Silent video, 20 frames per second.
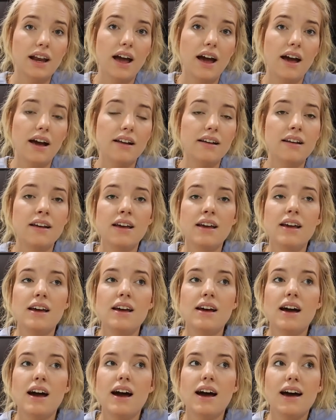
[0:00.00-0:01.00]
at.
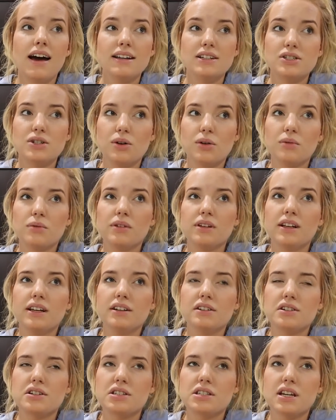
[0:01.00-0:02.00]
I don't really
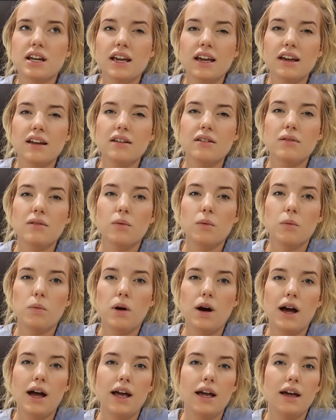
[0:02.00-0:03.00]
understand
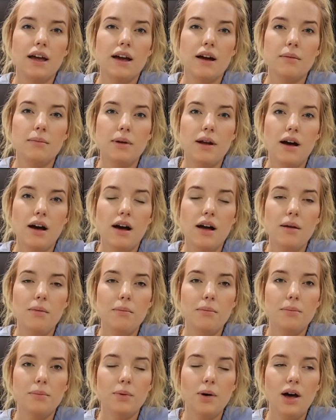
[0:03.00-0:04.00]
why I'm not,
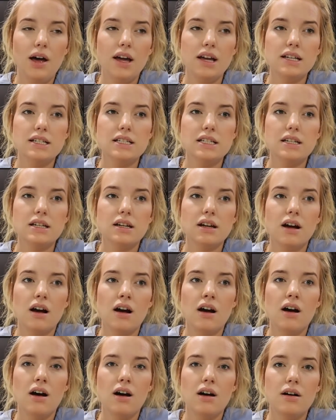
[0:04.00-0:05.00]
but
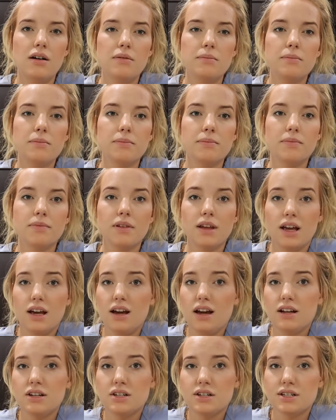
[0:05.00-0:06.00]

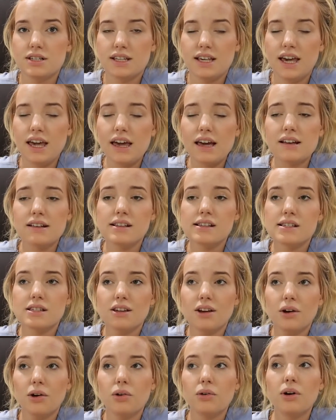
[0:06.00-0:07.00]
I just can't.
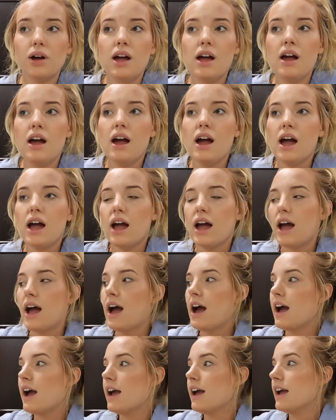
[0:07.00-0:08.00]
So
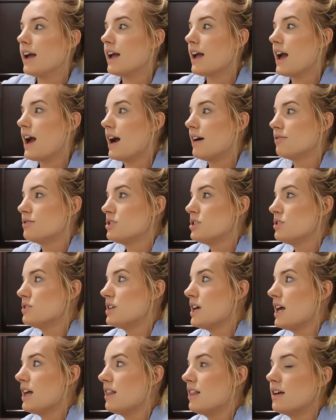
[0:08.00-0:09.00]
I have to
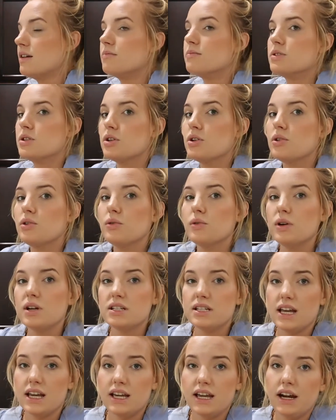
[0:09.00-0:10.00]
take them to a
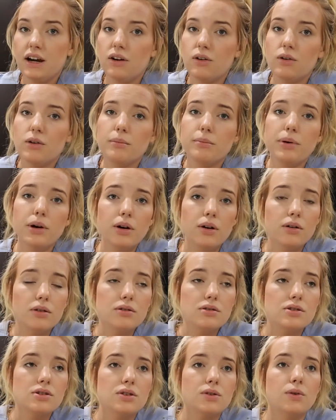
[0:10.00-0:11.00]
daycare on
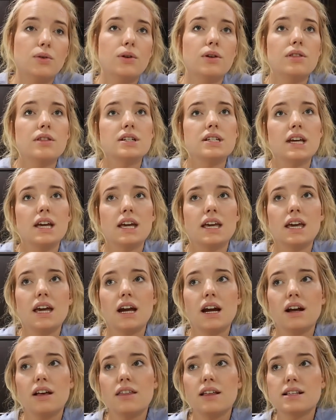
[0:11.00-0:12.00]
post or the
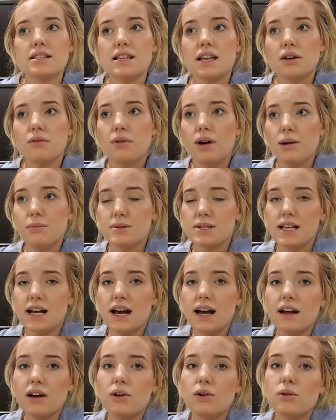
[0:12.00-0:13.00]
daycare that's like right
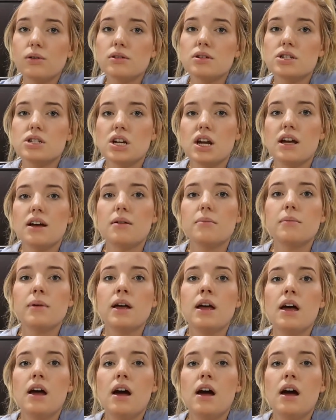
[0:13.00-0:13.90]
beside Gold's Gym.